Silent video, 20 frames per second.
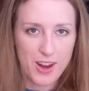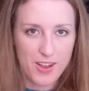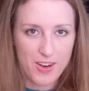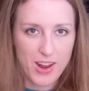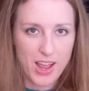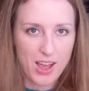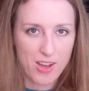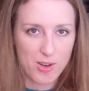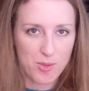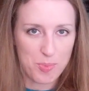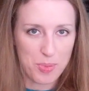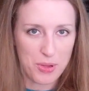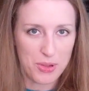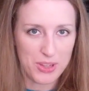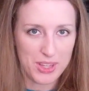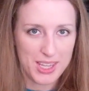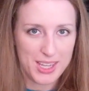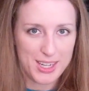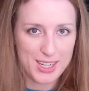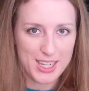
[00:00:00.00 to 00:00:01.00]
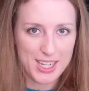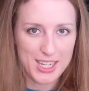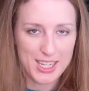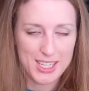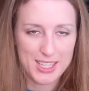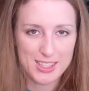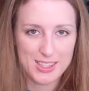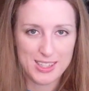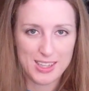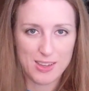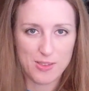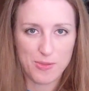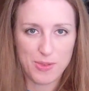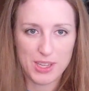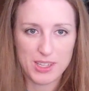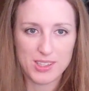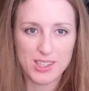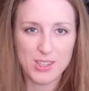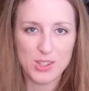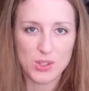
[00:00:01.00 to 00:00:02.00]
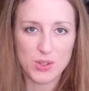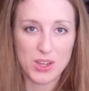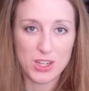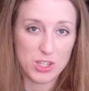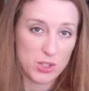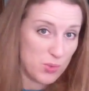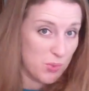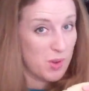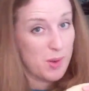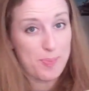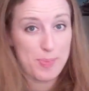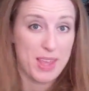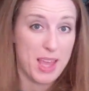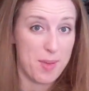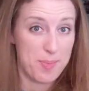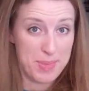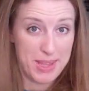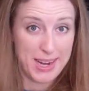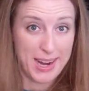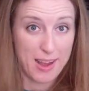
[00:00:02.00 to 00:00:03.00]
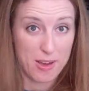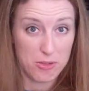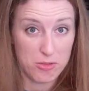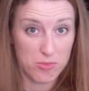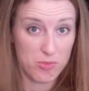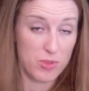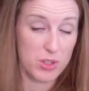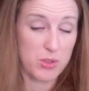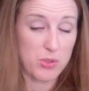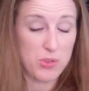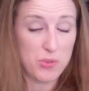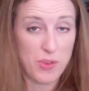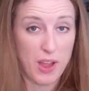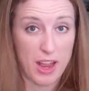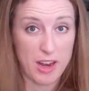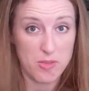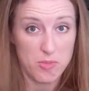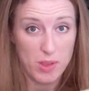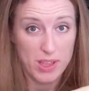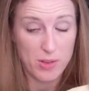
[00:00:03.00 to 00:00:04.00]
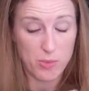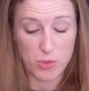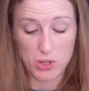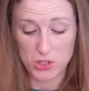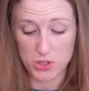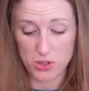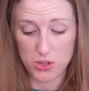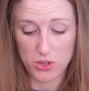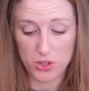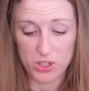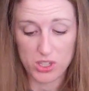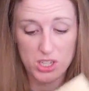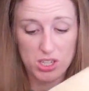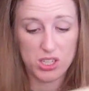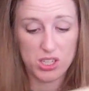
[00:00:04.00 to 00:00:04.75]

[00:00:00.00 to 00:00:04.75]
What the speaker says: figure out how to pull it to fix it, so I just ripped that bit out, which was fine. It wasn't